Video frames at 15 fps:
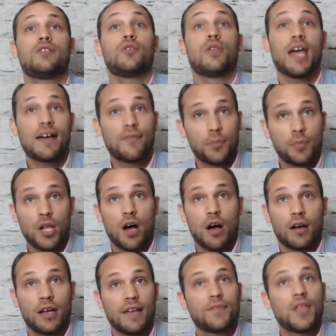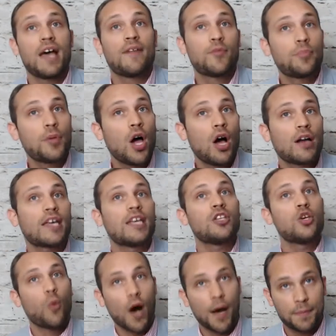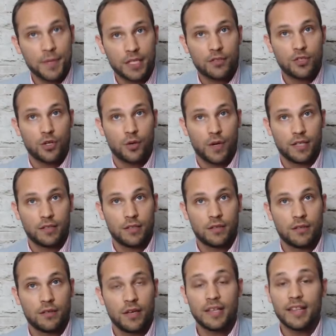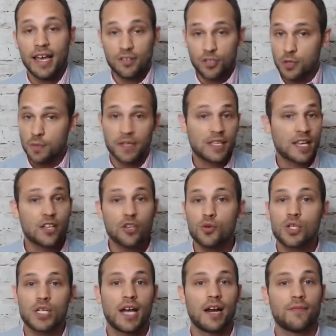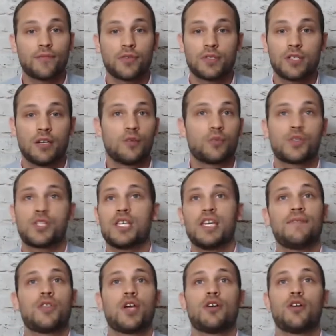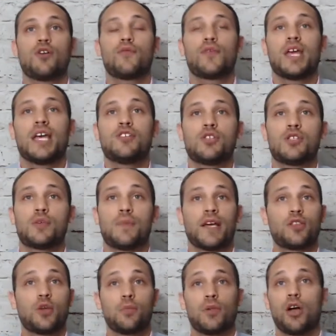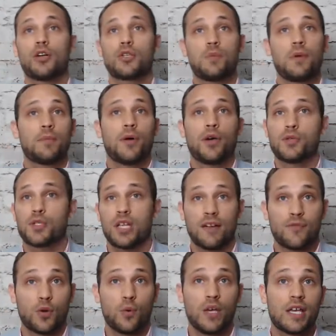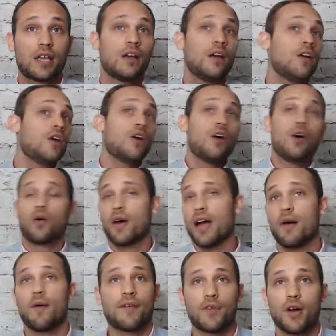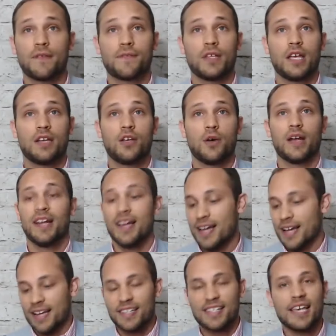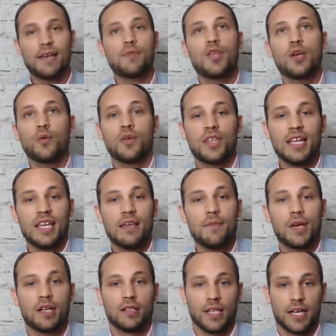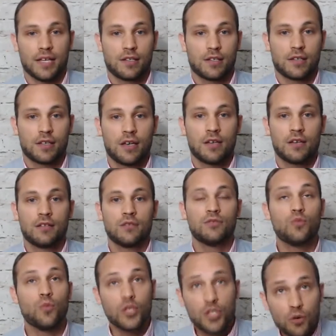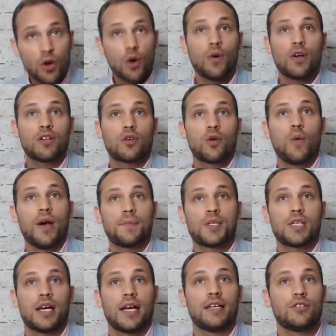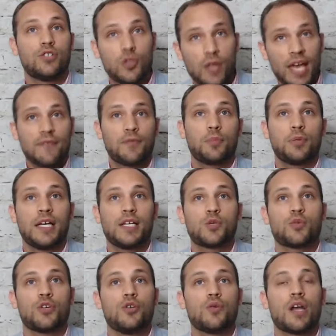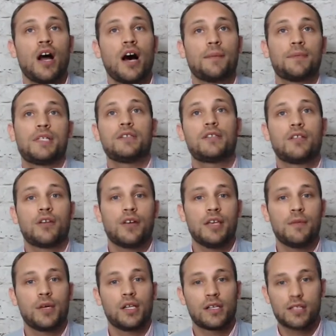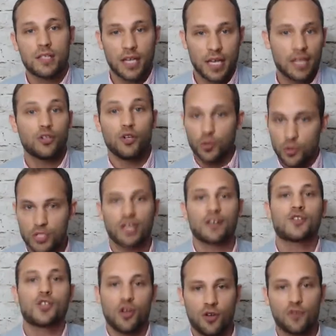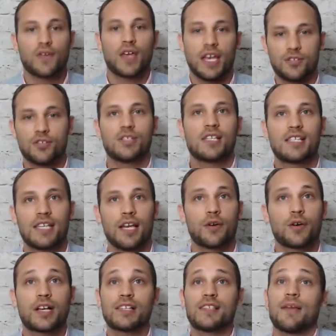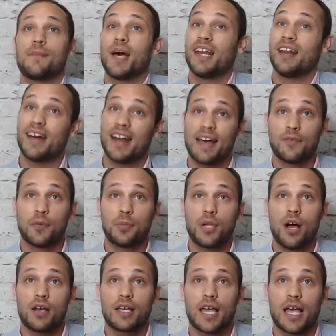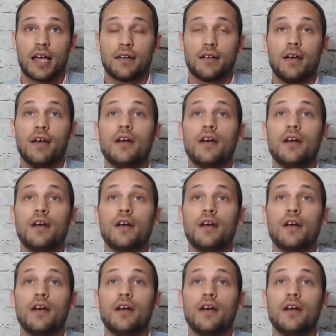Do they have a blog? If they have a blog, can you opt into it? And that just means, can you sign up to receive their notifications about their blogs being posted every week or however often they do it? Same thing with an email list. When you go onto their website, do they have a place where you can opt into their email list to get newsletters and notifications, etc., because they might not have a blog yet?